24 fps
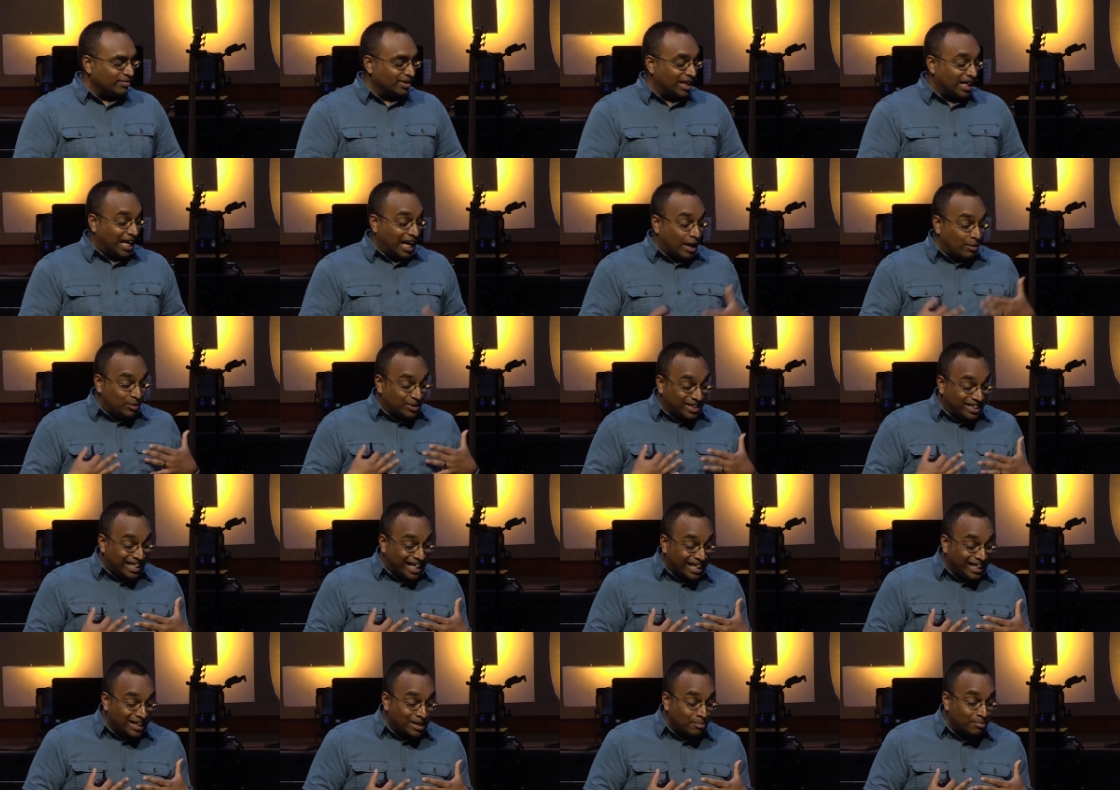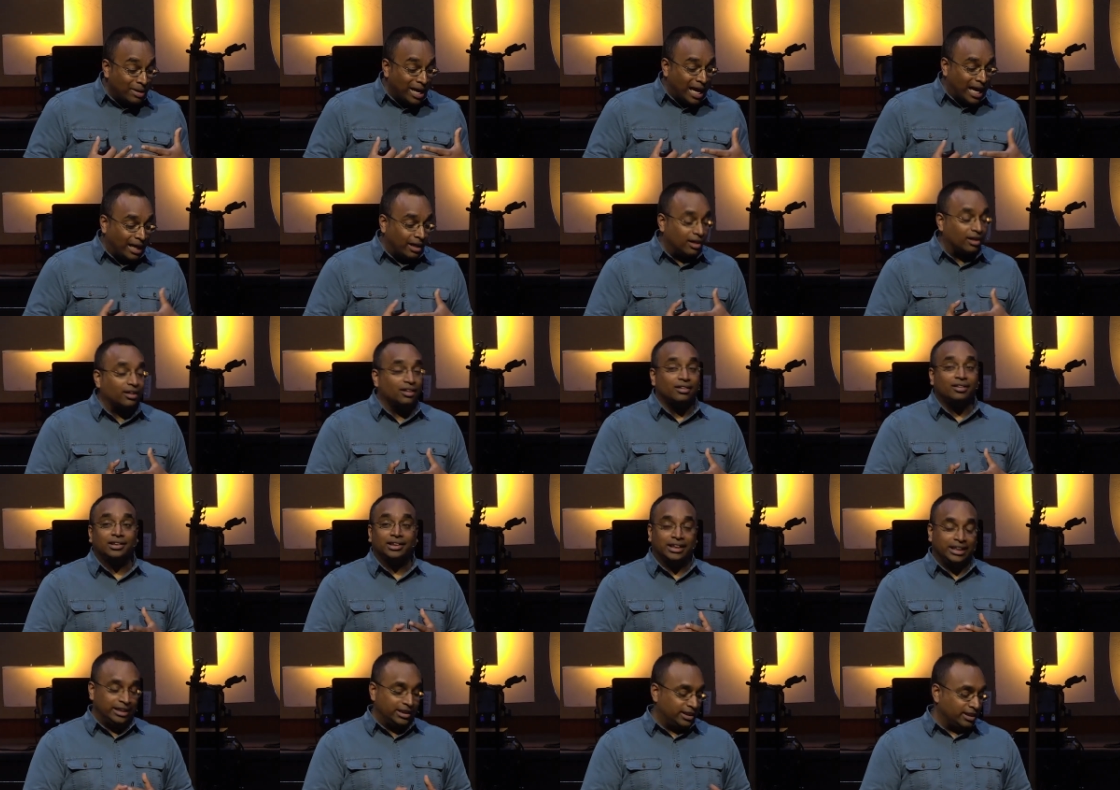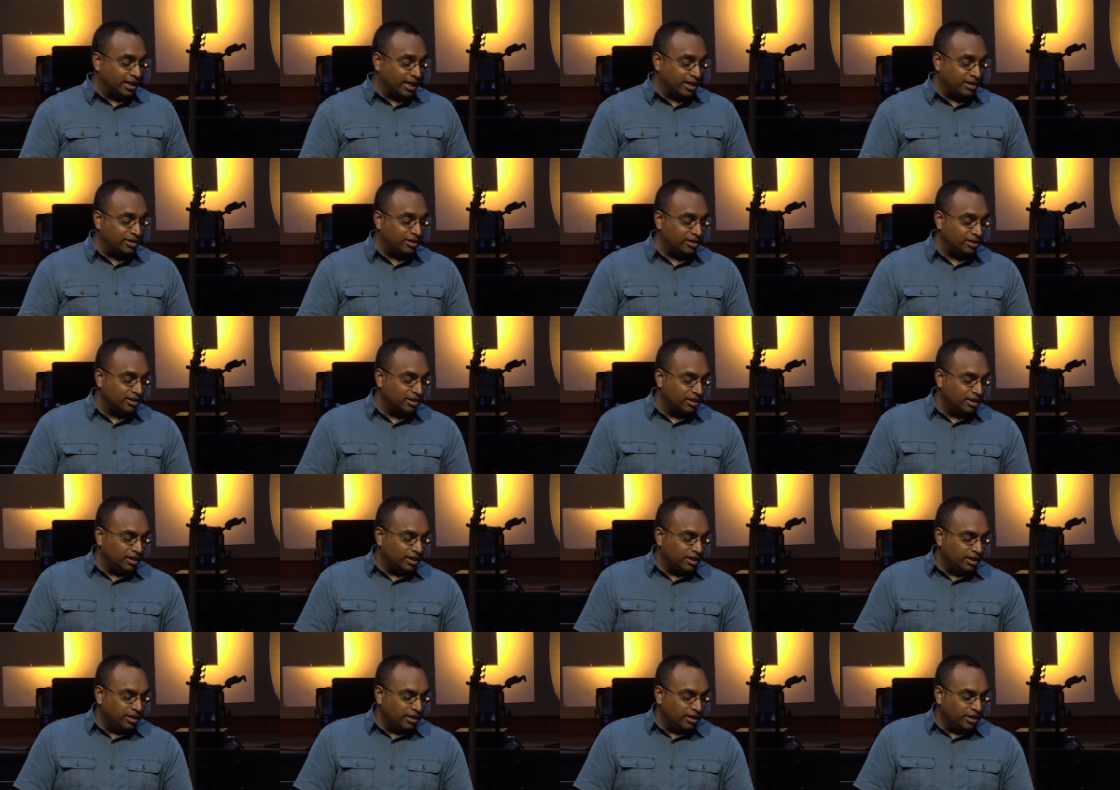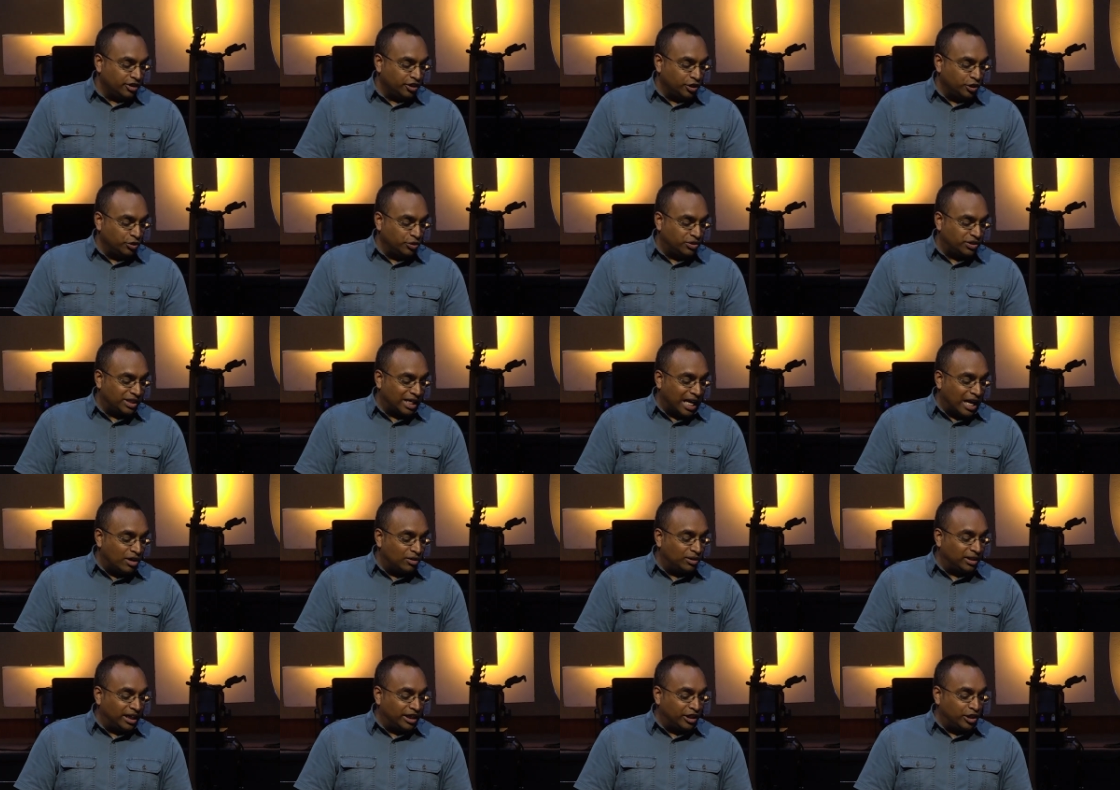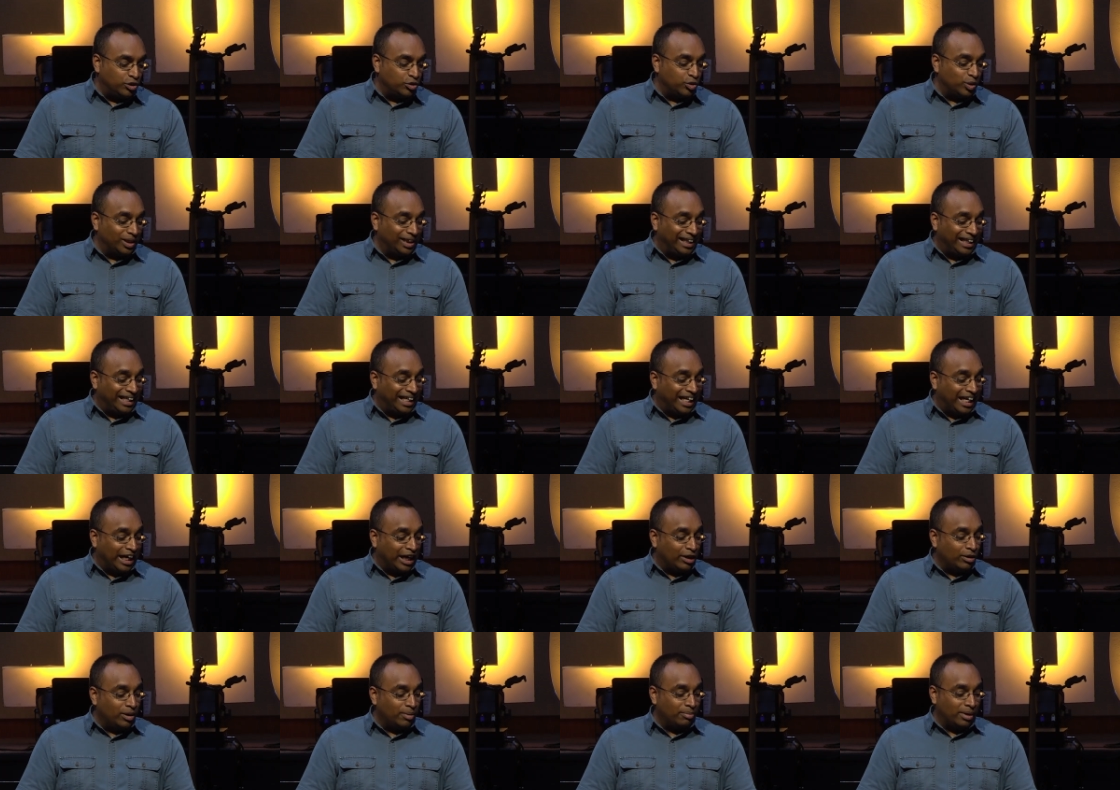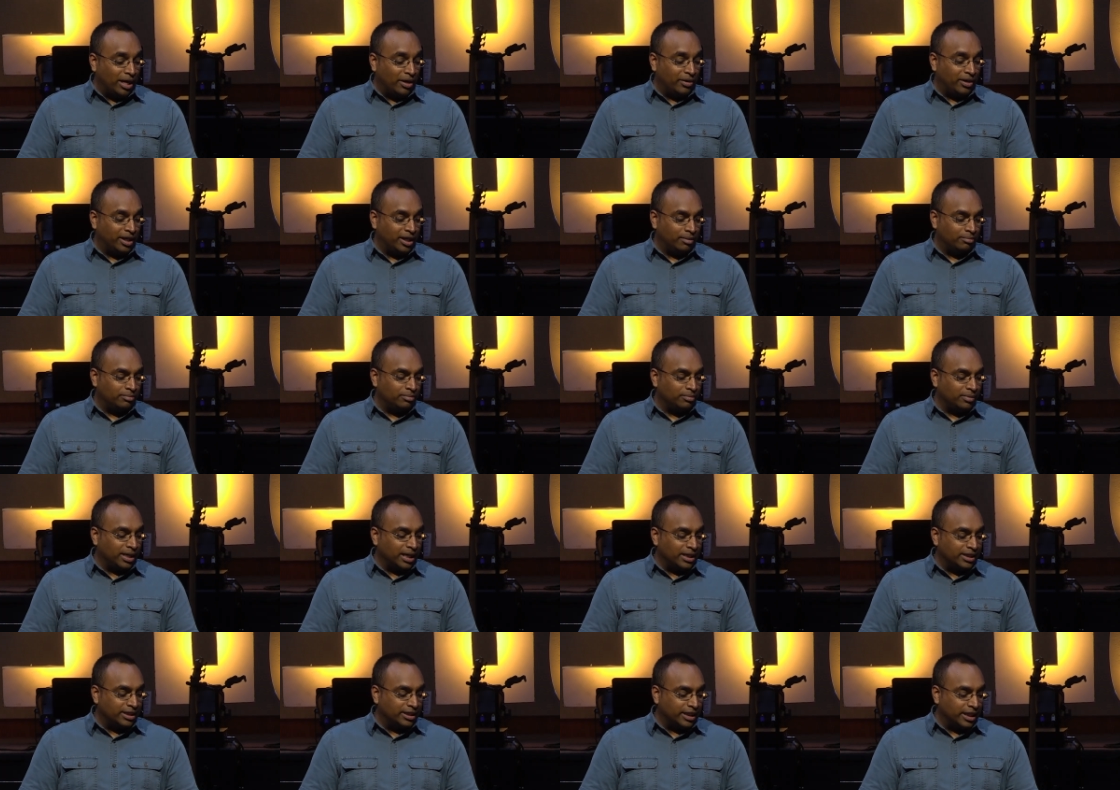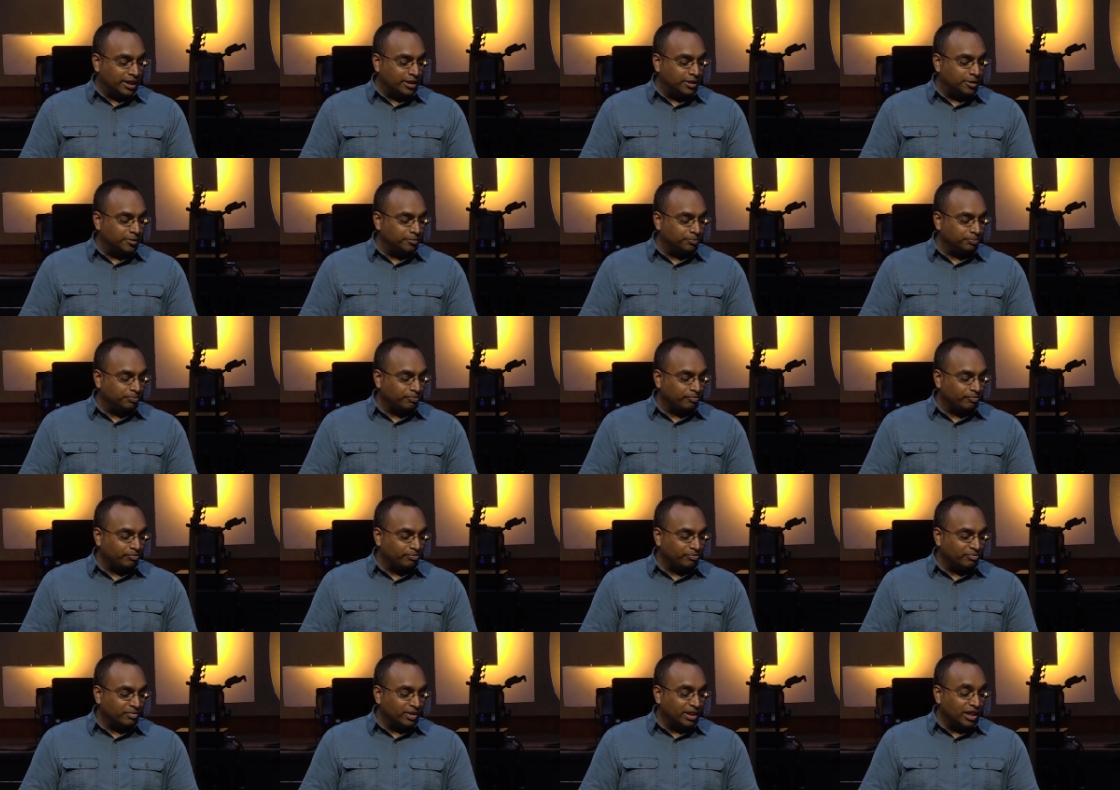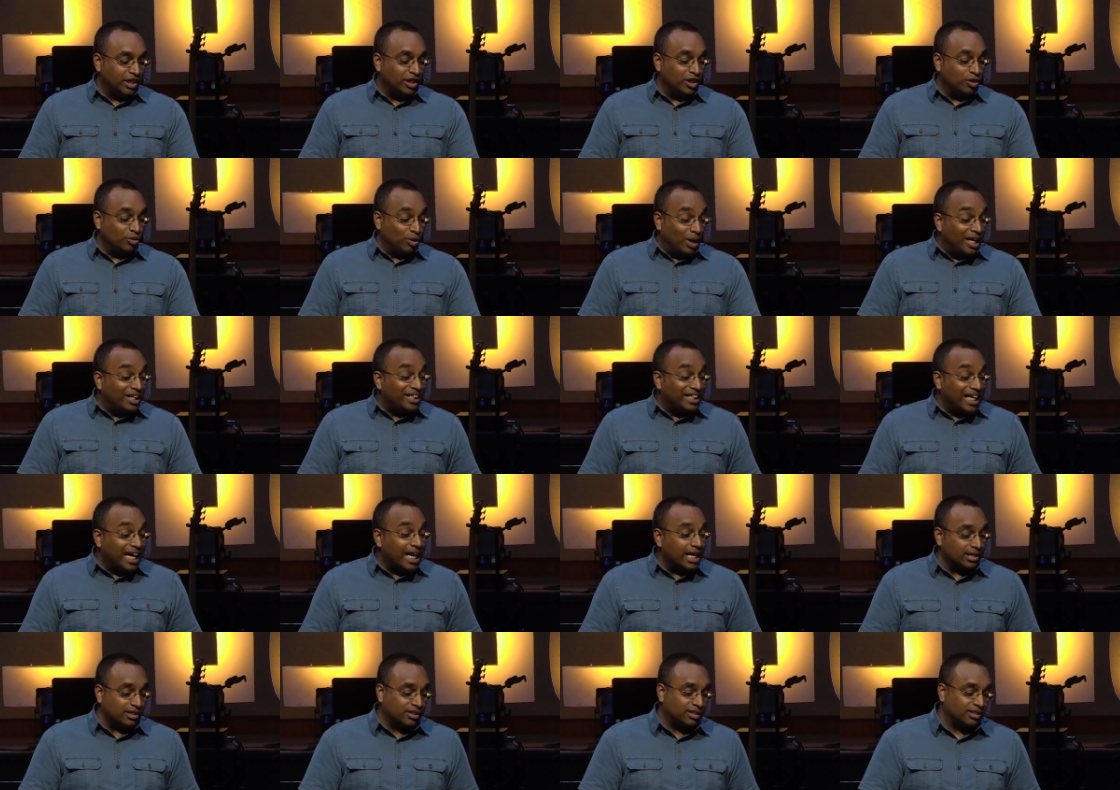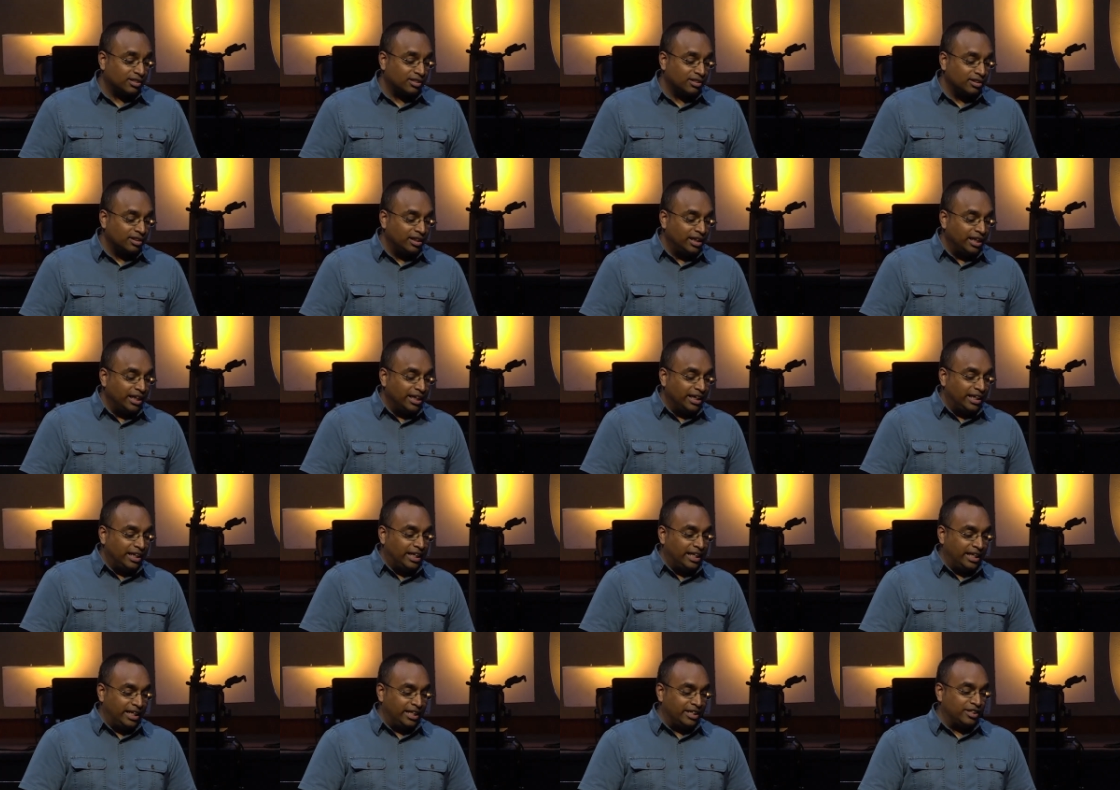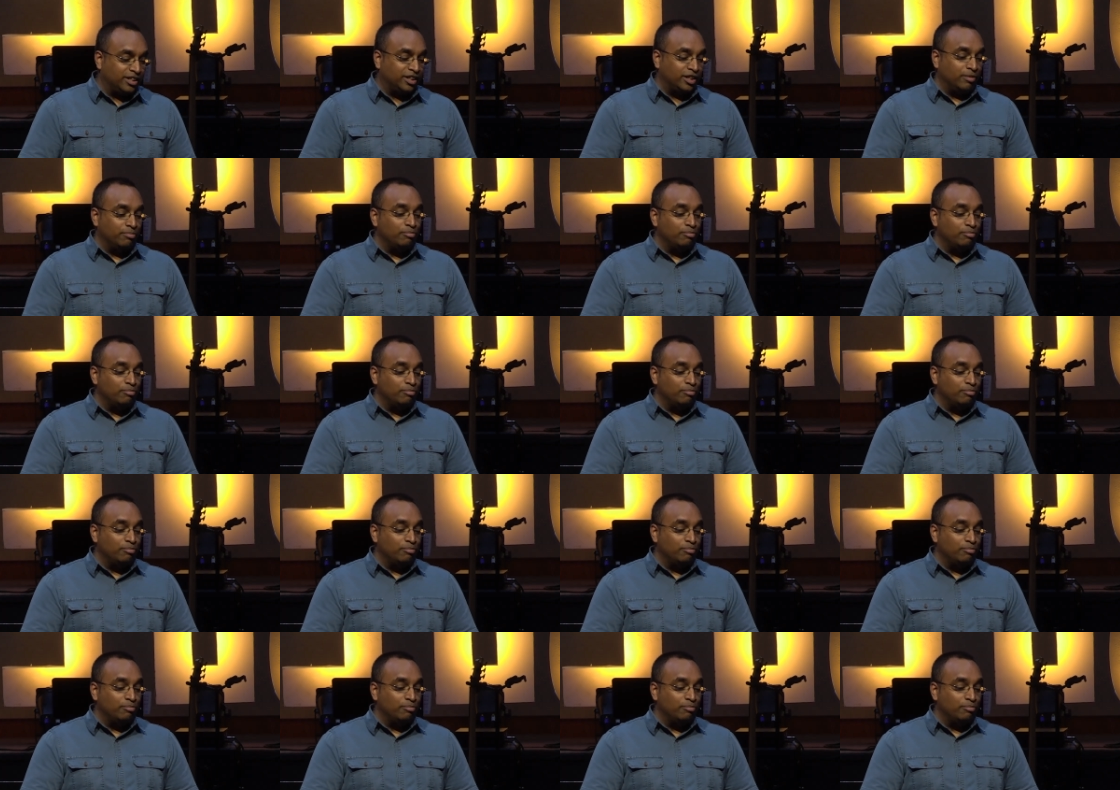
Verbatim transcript: I was taken aback, Lee said. You sound like you really care about him, I said. Well, yes, he is the